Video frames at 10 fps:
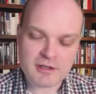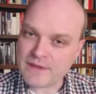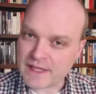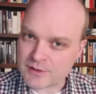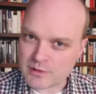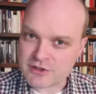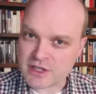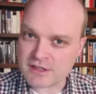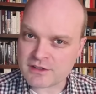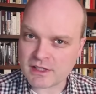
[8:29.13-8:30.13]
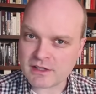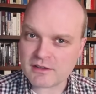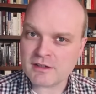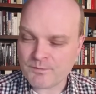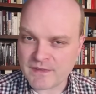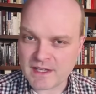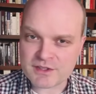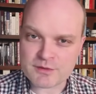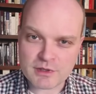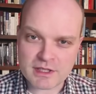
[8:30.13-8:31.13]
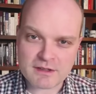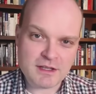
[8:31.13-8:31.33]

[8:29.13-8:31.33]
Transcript: That's what a change of leader, that's what